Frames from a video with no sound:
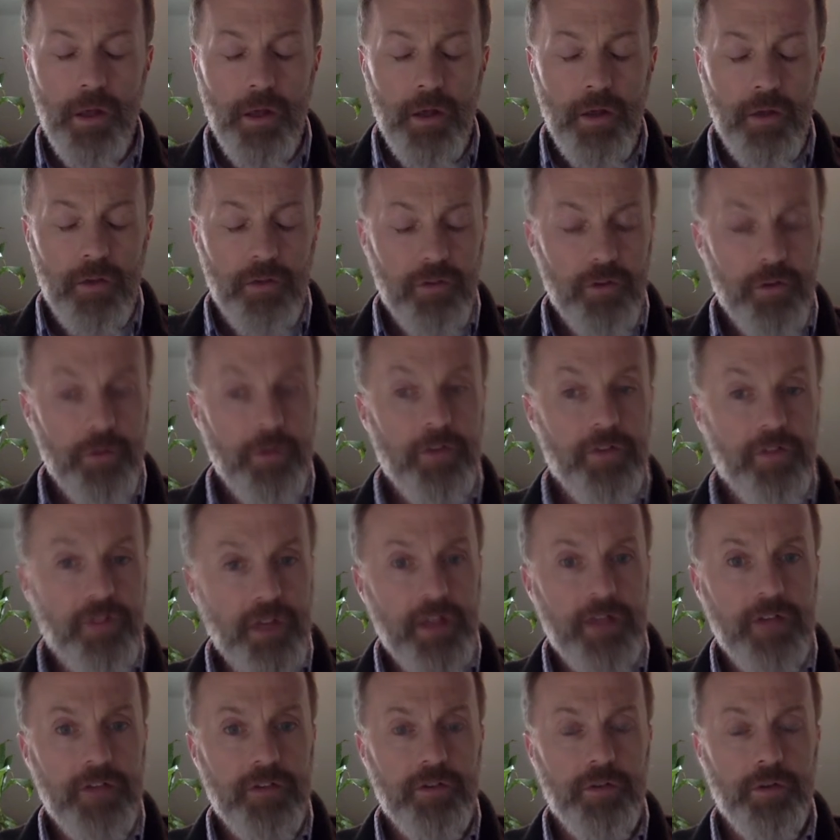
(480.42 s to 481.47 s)
So the
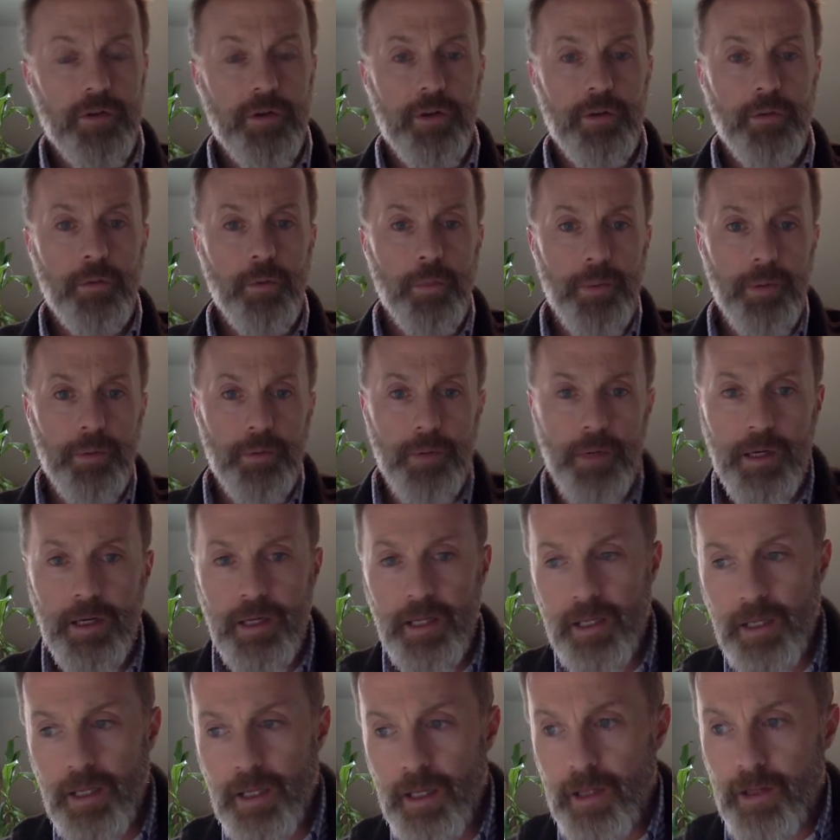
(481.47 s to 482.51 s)
second story that we'll be
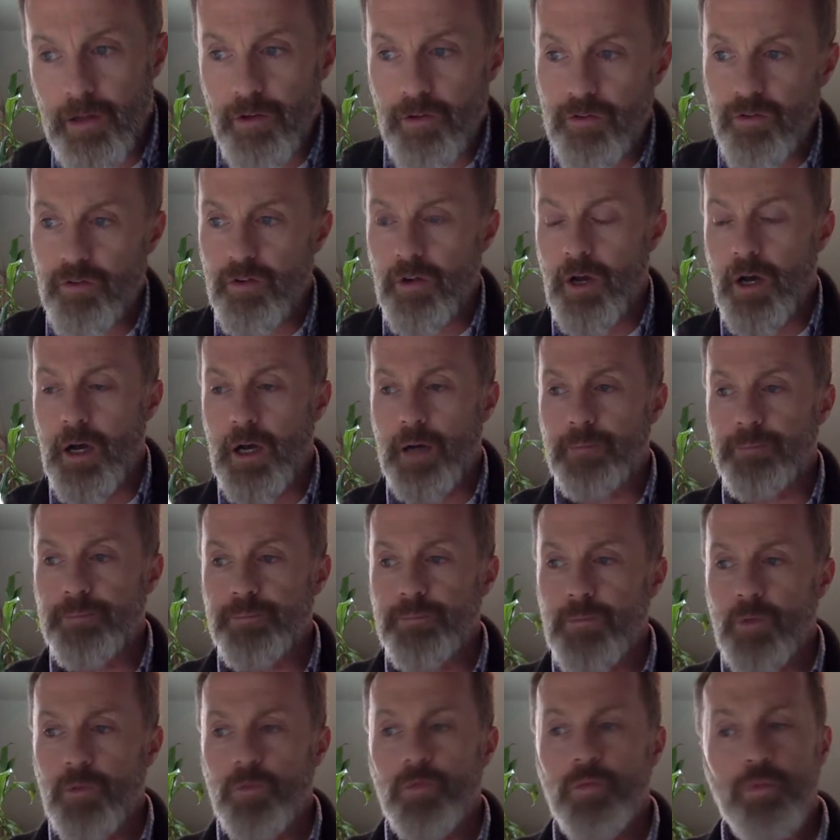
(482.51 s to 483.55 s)
reading is a
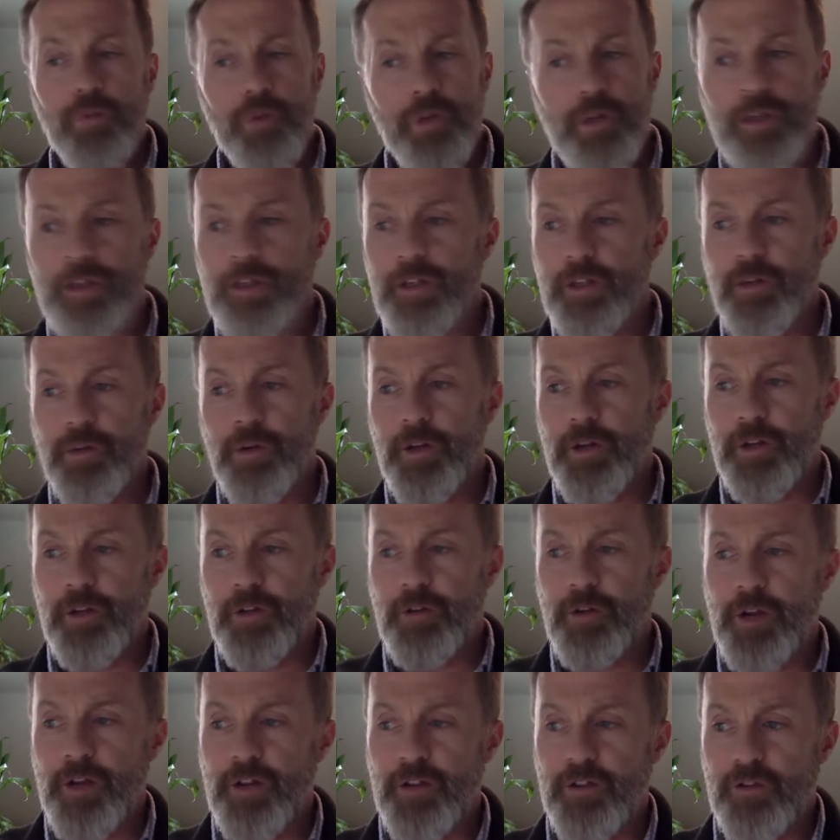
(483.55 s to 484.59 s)
really
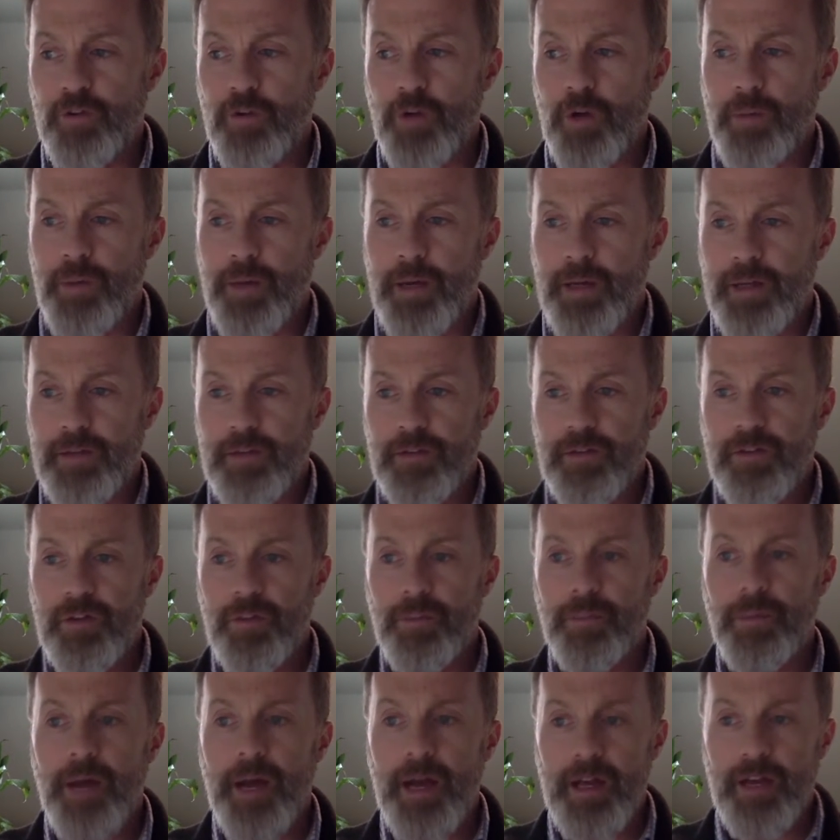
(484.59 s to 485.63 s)
great story by
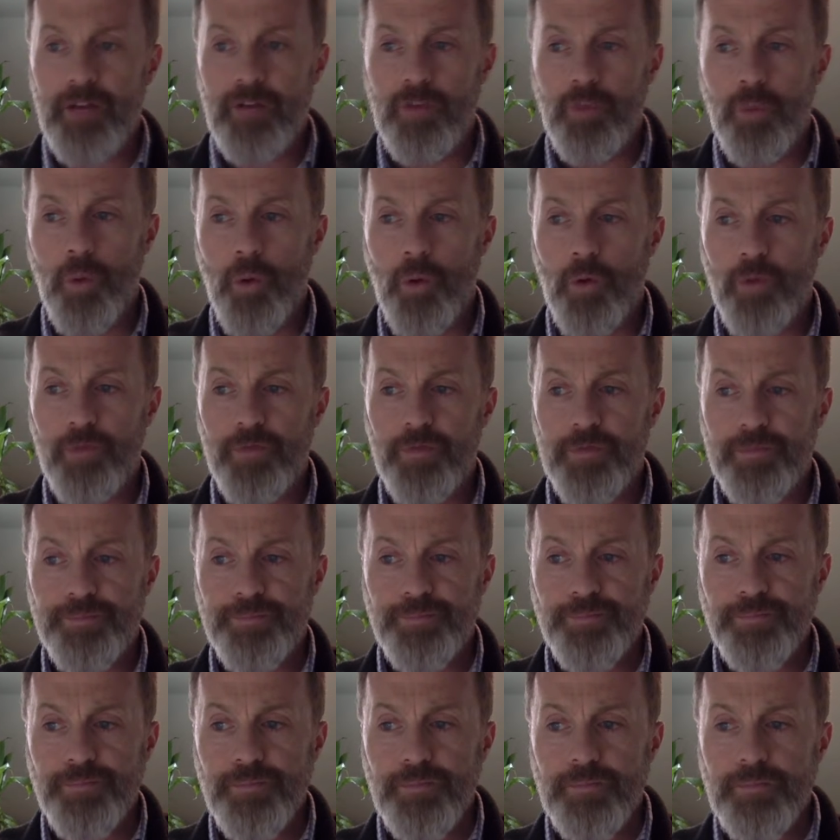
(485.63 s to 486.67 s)
Tobias Wolff
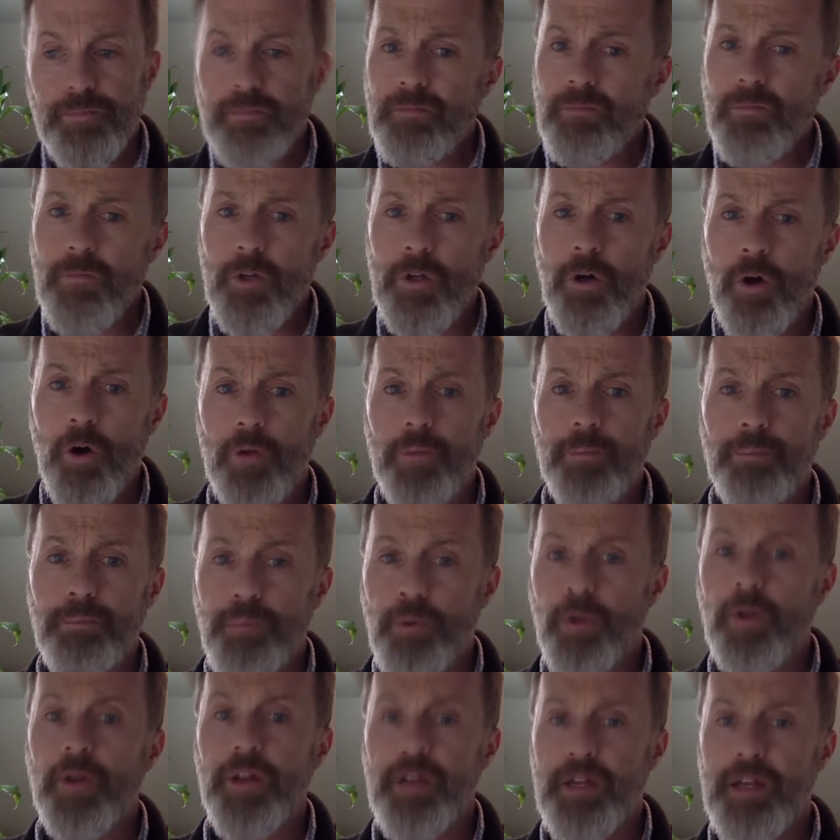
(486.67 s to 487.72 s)
called
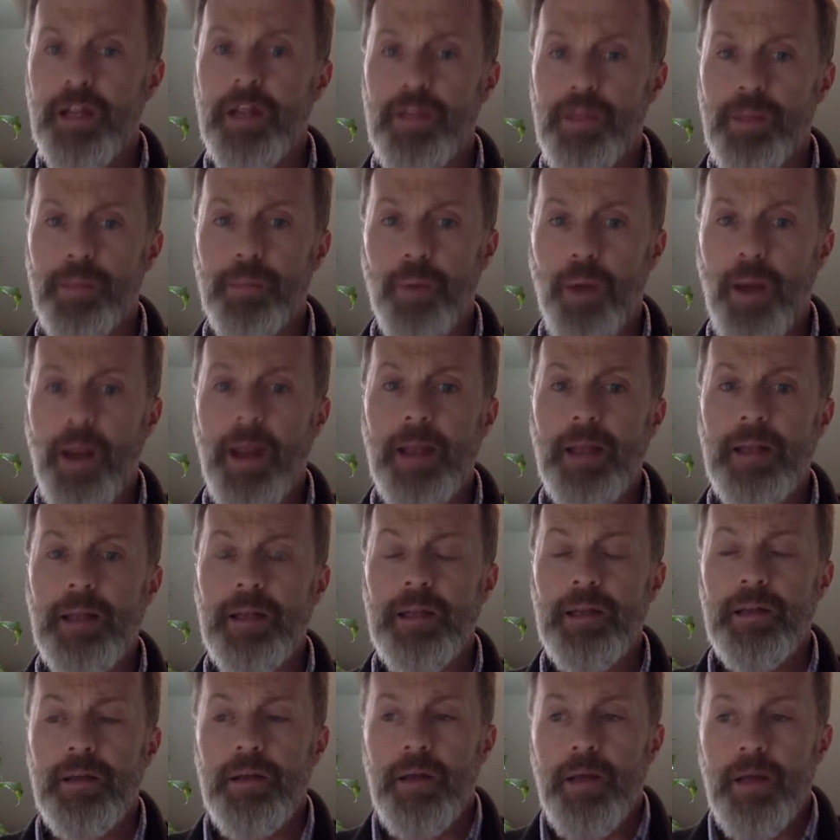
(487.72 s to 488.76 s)
Bullet in the Brain.
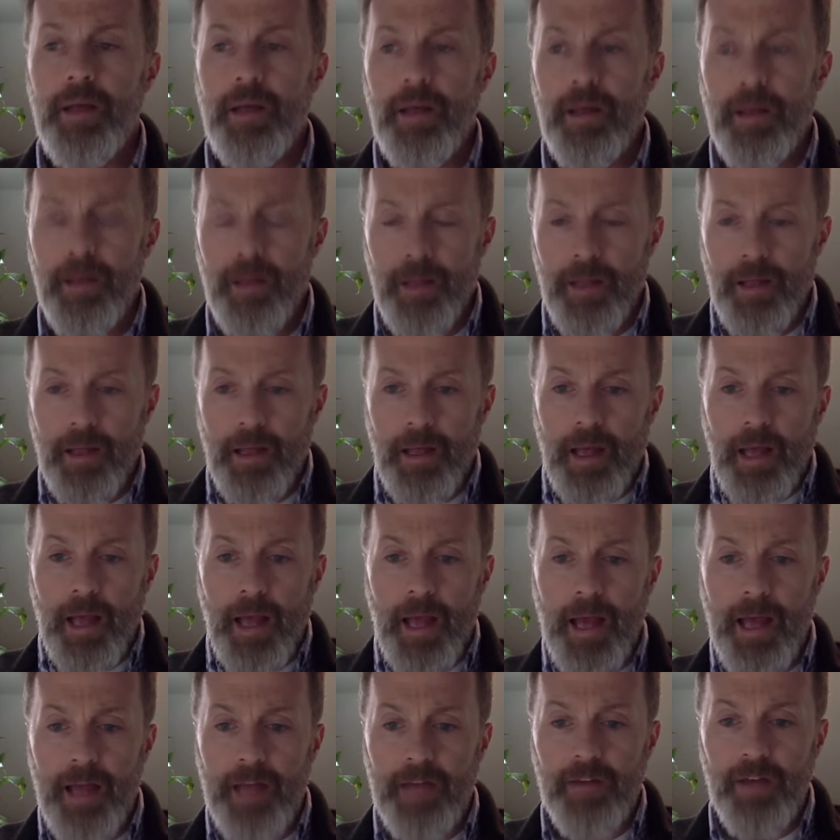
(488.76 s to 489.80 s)

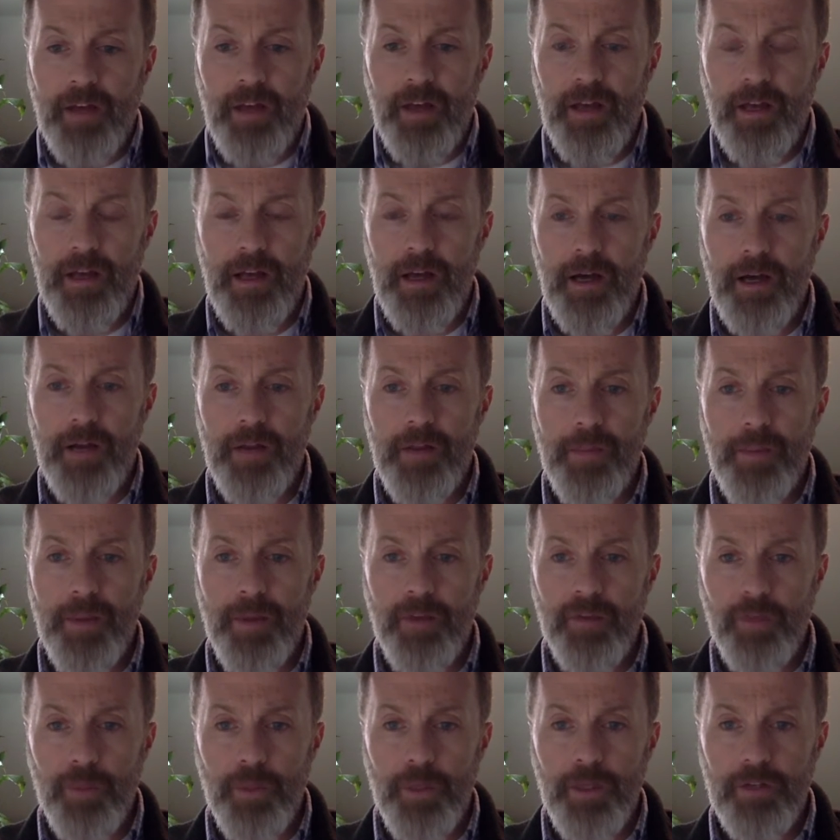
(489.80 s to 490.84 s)
And the
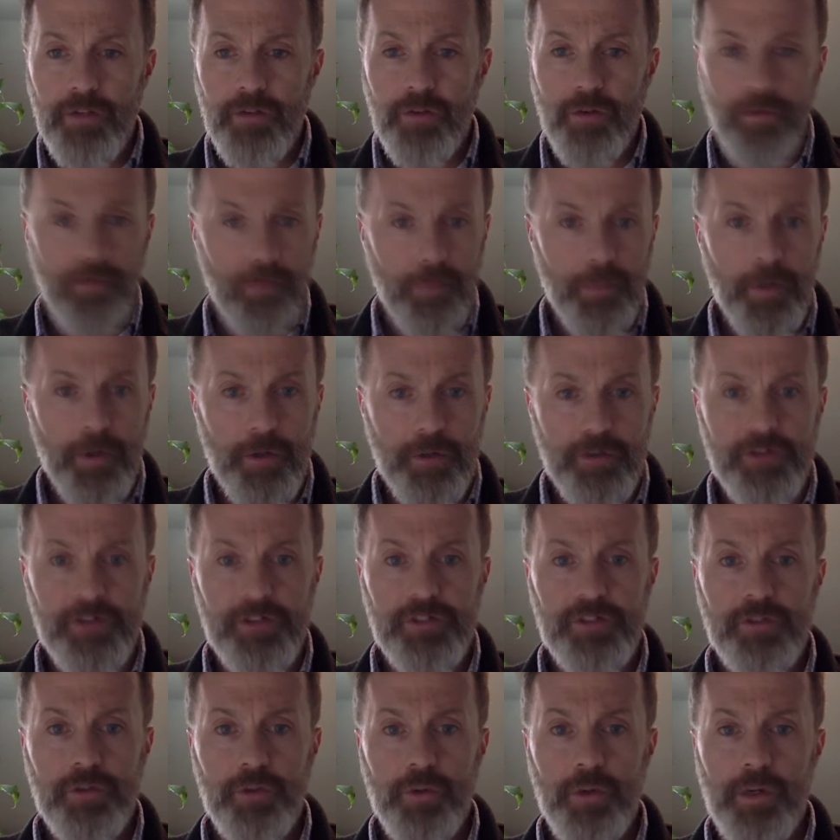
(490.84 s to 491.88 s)
best way to sort of approach this
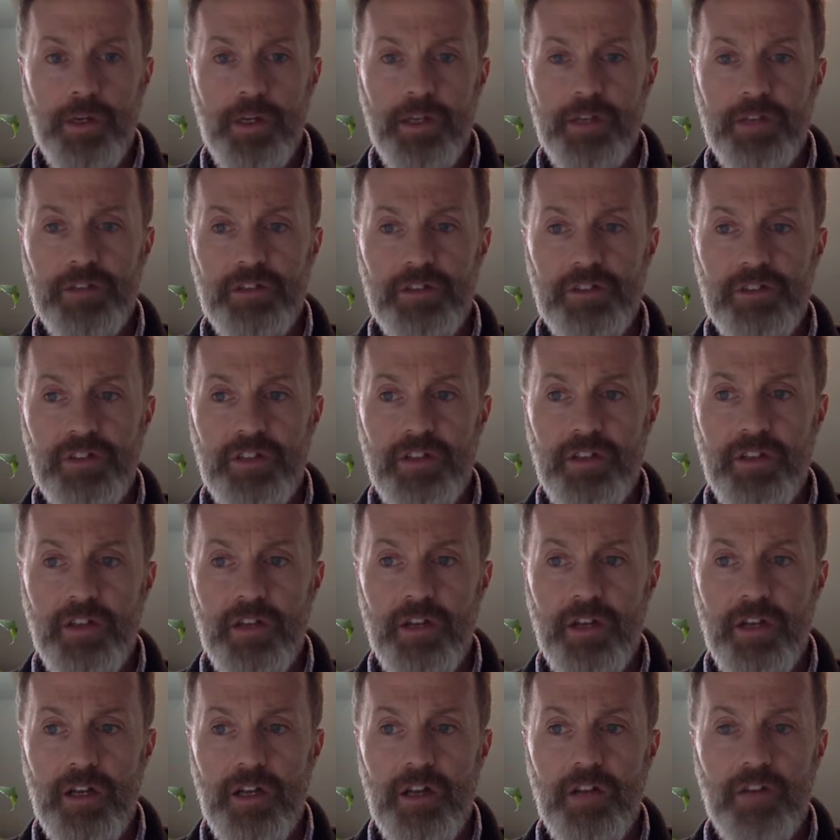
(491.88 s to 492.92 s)
story is to see
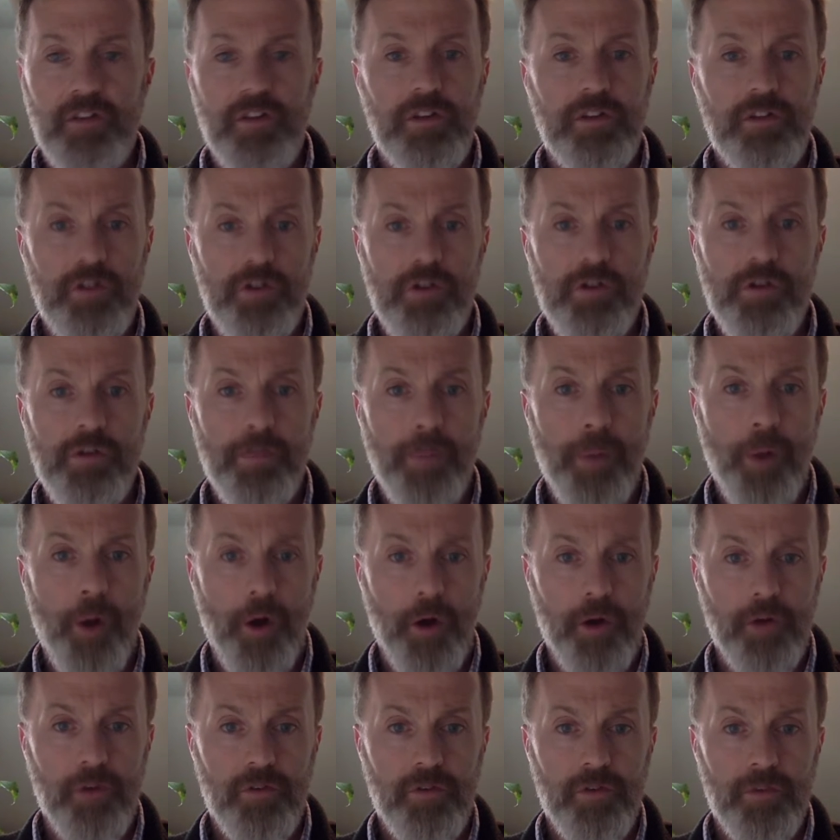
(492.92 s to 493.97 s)
that it is in two
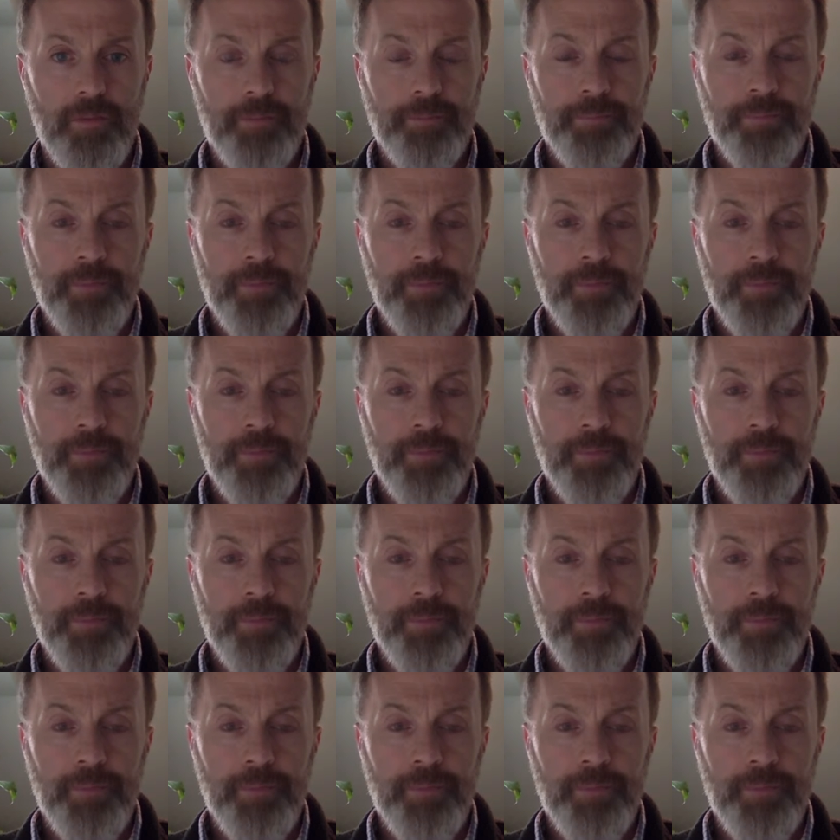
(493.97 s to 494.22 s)
parts.